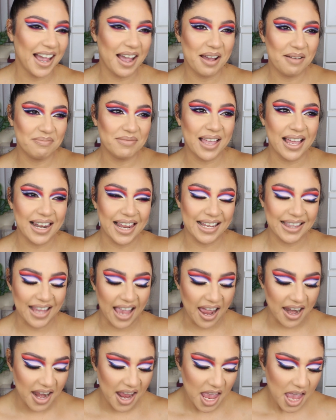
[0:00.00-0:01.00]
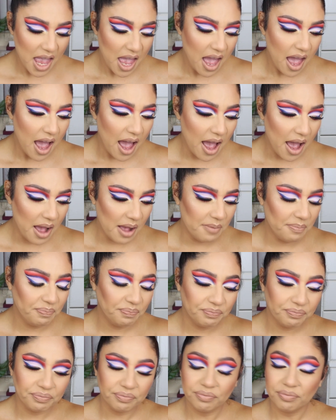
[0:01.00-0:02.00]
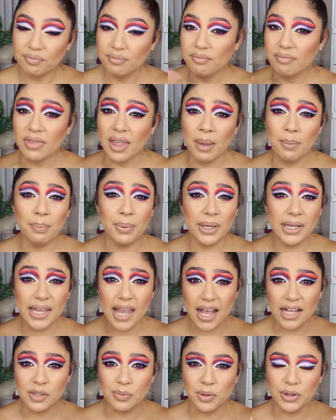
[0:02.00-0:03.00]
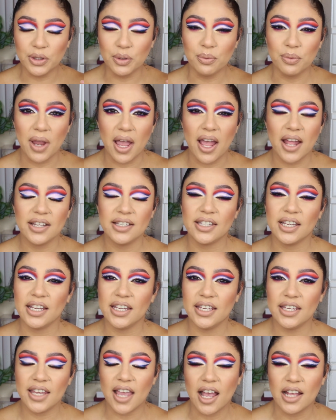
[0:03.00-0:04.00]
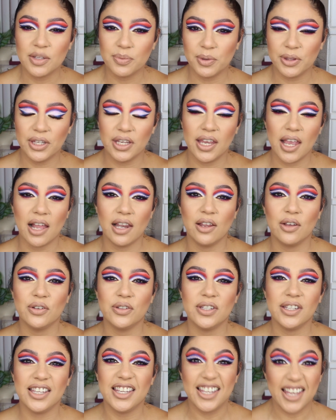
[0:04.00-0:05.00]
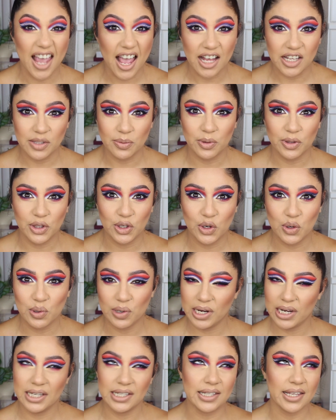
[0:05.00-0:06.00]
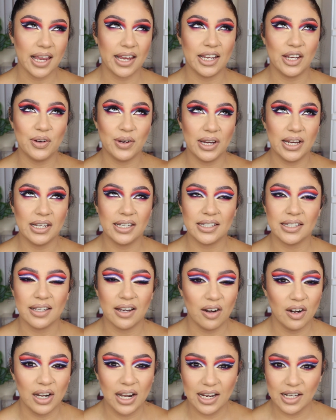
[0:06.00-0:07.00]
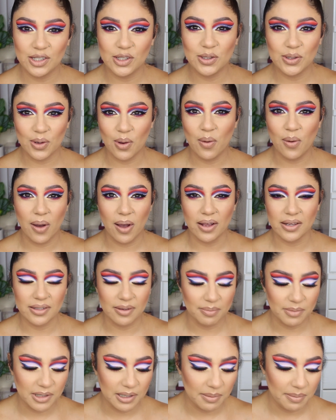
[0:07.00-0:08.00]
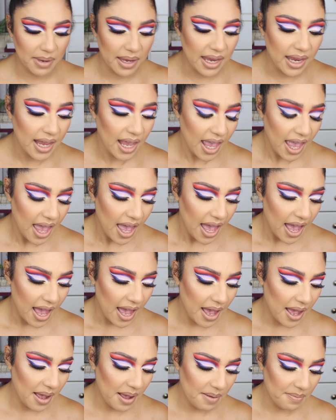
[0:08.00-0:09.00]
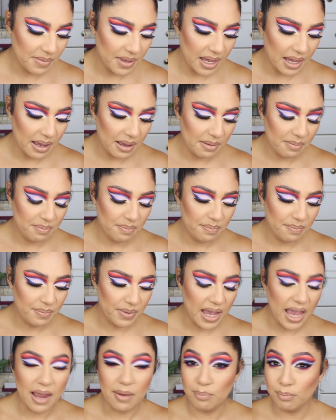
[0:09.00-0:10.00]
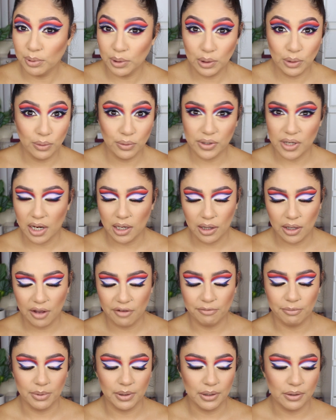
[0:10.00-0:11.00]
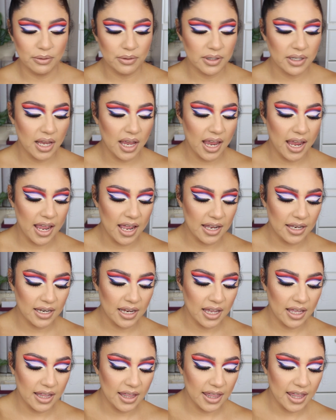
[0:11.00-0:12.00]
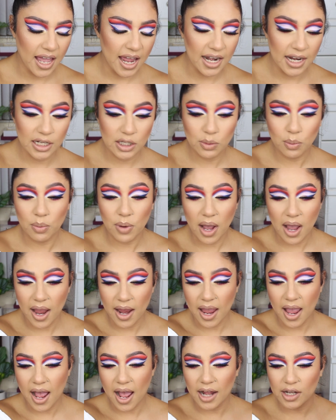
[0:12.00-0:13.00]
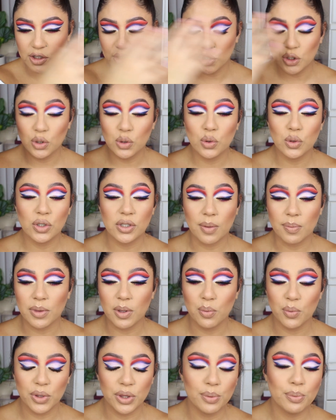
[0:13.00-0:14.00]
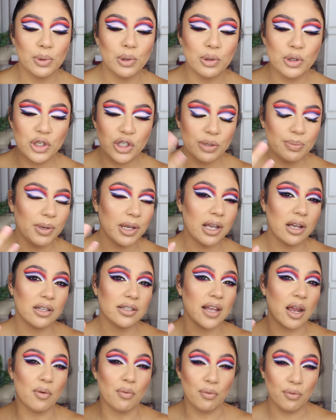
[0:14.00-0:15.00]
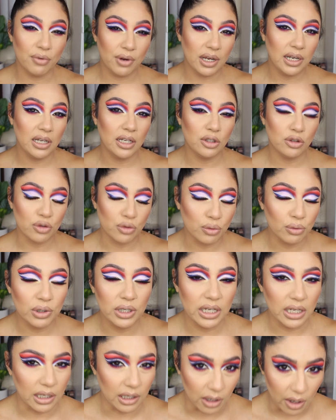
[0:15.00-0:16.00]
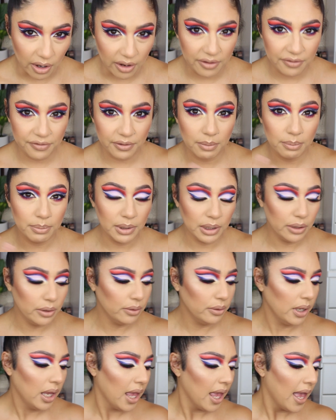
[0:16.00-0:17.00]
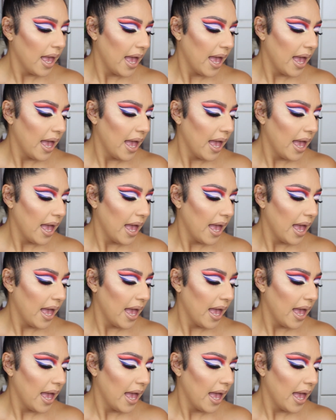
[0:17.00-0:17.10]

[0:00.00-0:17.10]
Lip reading: I'm not like that. But yes with the reds, yes with the yellows, yes the greens. Like, greens are like so awesome to me. And blues, I love blues. And that is why I had to do something with the blue, just because I really truly love blue.